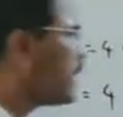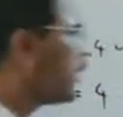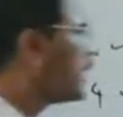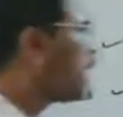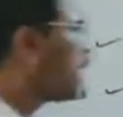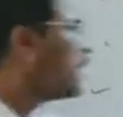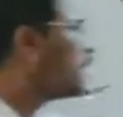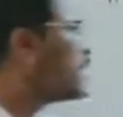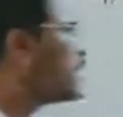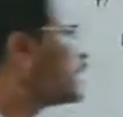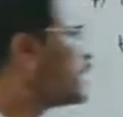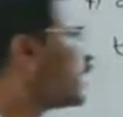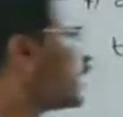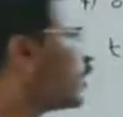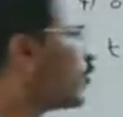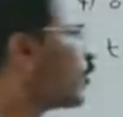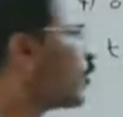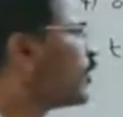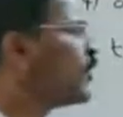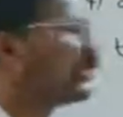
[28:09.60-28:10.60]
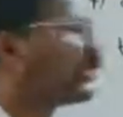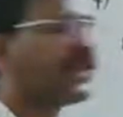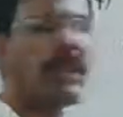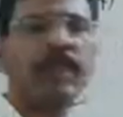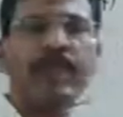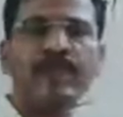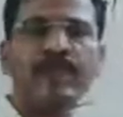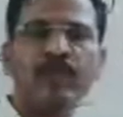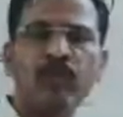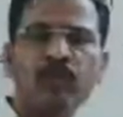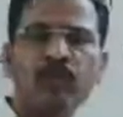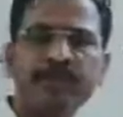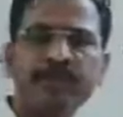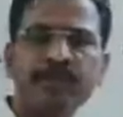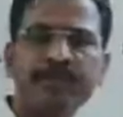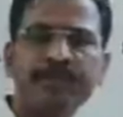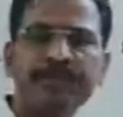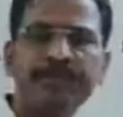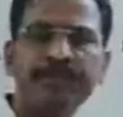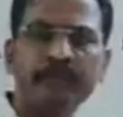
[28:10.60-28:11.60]
this 0.3 is
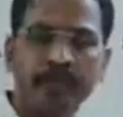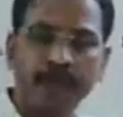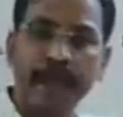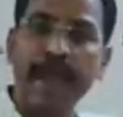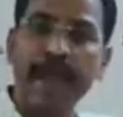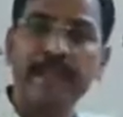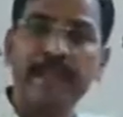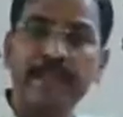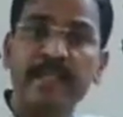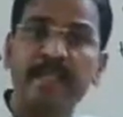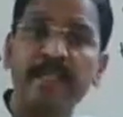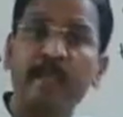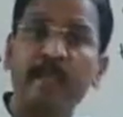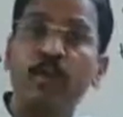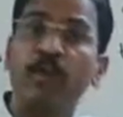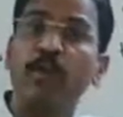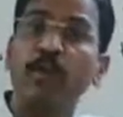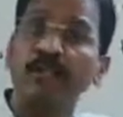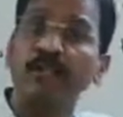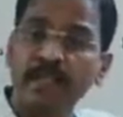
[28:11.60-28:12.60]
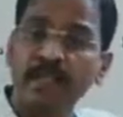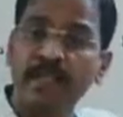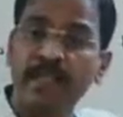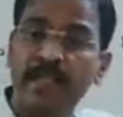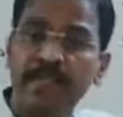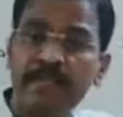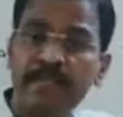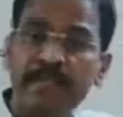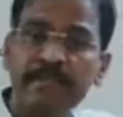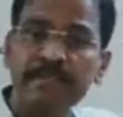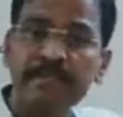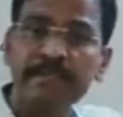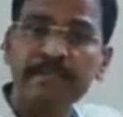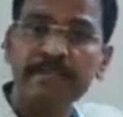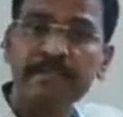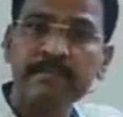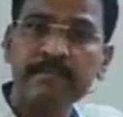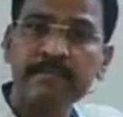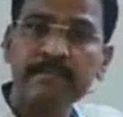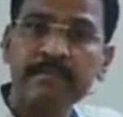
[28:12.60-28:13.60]
what? May I say 0.30?
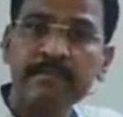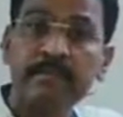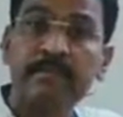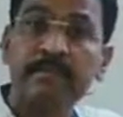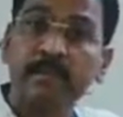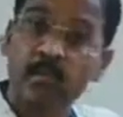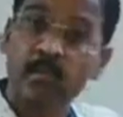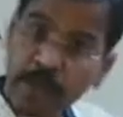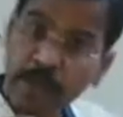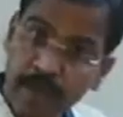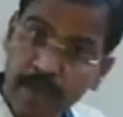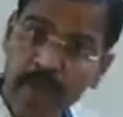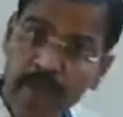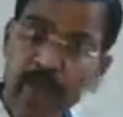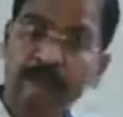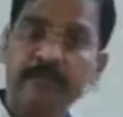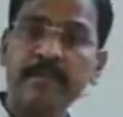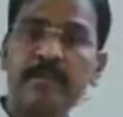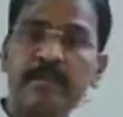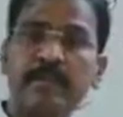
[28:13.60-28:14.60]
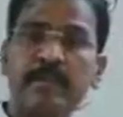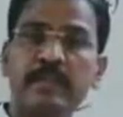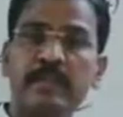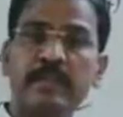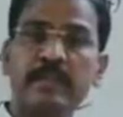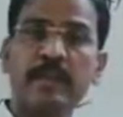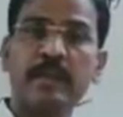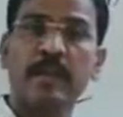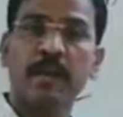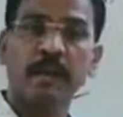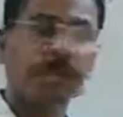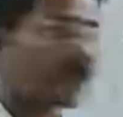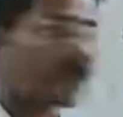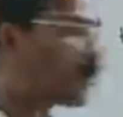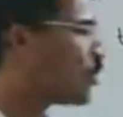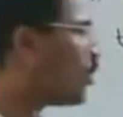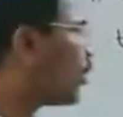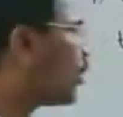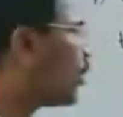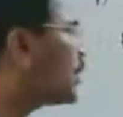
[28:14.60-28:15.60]
Yes,
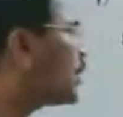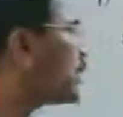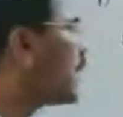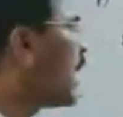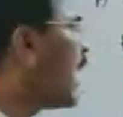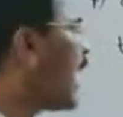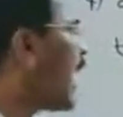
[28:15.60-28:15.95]
because